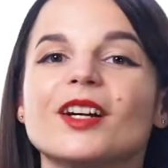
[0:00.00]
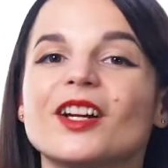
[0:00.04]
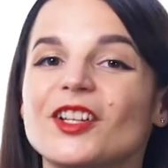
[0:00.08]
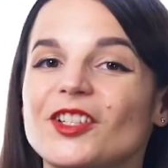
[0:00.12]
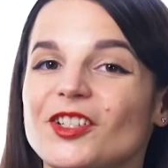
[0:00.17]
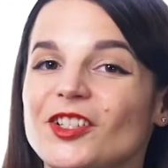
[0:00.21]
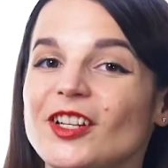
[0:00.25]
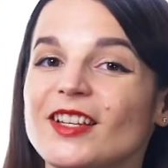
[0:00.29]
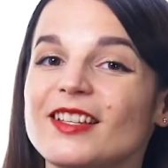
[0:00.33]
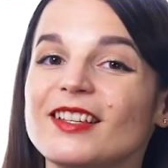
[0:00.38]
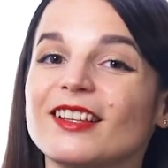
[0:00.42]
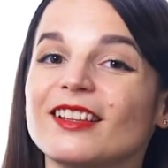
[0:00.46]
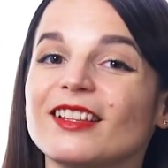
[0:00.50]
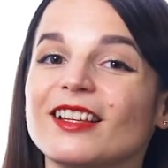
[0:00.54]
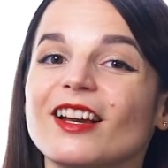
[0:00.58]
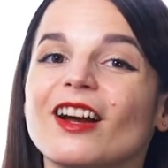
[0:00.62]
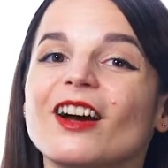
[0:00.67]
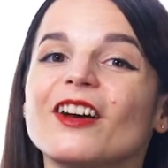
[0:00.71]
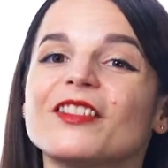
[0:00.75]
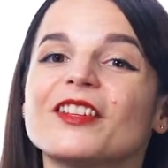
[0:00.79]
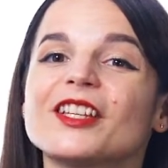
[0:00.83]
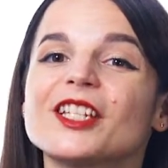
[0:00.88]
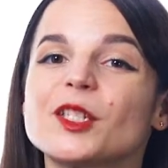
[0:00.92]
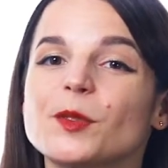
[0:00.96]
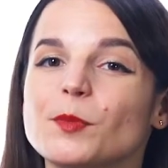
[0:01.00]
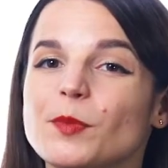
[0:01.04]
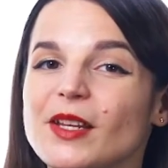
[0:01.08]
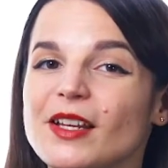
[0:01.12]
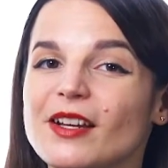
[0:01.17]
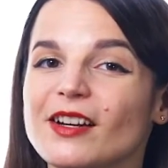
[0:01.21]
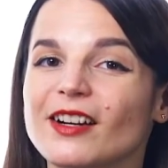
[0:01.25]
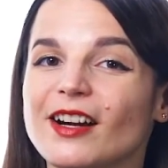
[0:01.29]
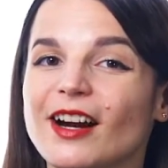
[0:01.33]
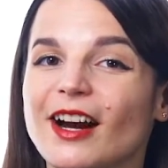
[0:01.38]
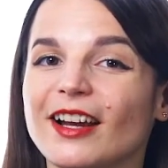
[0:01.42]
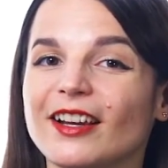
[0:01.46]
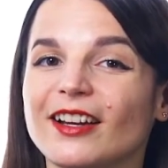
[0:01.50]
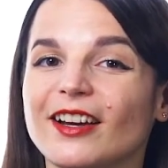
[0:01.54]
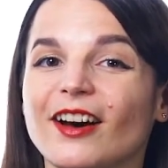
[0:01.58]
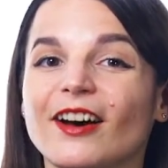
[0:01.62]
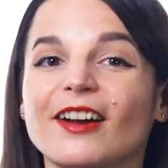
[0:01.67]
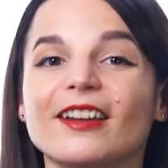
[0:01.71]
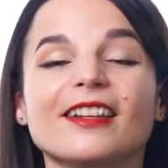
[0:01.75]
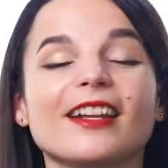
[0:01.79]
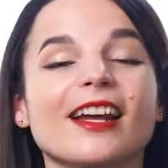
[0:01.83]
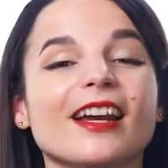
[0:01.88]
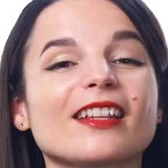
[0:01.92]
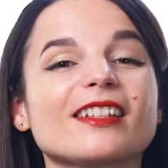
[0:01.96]
Just click on the speaker
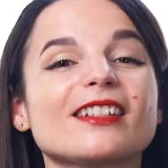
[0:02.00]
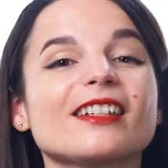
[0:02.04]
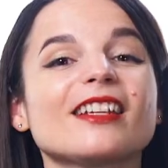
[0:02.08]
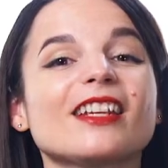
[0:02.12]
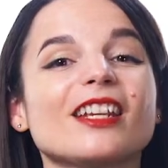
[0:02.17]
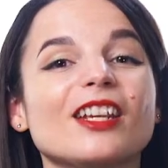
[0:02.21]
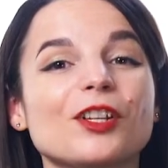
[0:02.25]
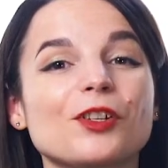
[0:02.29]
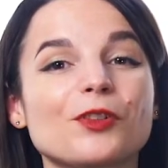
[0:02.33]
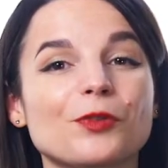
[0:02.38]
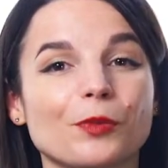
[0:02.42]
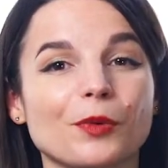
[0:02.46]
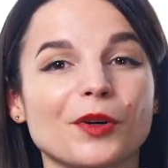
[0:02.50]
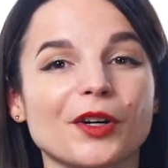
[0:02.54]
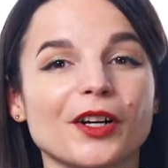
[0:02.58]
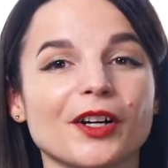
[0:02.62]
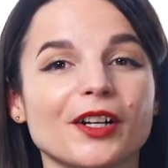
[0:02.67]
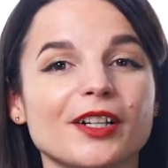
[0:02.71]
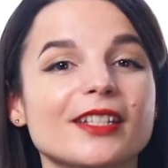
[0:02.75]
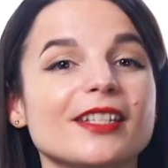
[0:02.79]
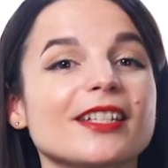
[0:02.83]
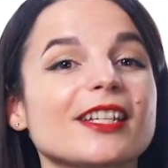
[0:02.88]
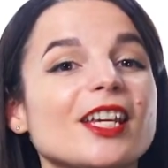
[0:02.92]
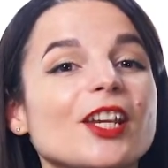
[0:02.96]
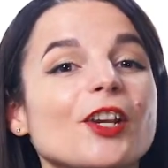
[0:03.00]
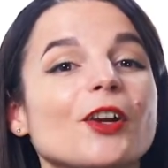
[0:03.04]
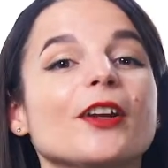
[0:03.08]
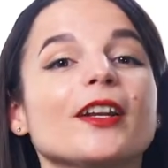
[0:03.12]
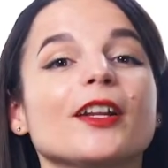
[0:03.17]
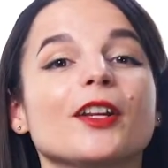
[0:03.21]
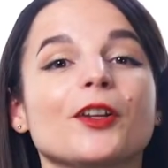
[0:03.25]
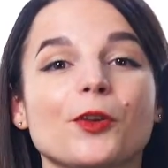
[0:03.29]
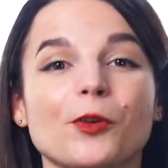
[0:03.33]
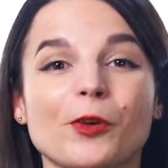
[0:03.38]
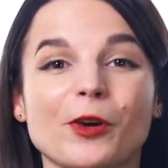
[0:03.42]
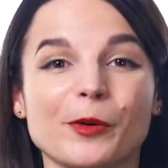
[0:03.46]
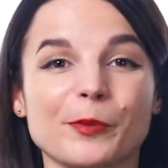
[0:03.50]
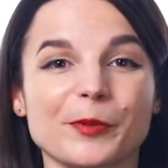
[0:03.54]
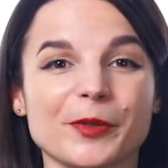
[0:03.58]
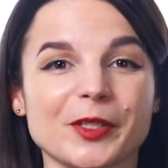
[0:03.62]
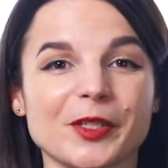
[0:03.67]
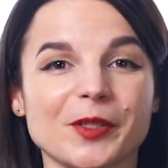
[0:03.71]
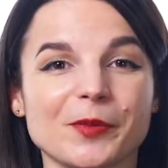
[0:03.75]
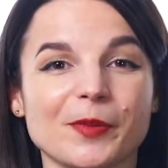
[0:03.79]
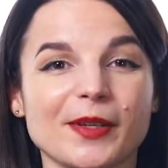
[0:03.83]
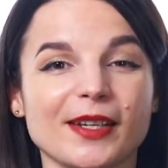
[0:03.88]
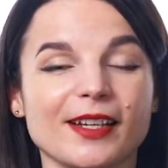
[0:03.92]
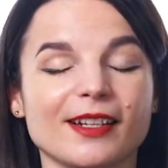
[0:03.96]
icon next to each word to hear it at normal
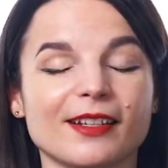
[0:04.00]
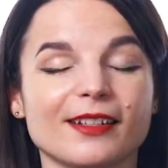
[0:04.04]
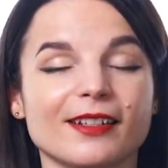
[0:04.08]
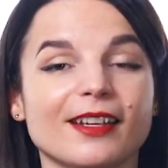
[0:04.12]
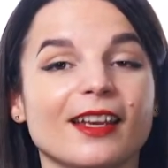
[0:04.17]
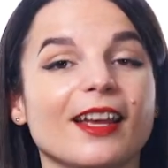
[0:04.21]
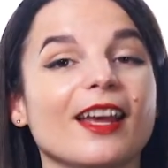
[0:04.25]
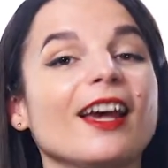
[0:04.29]
speed,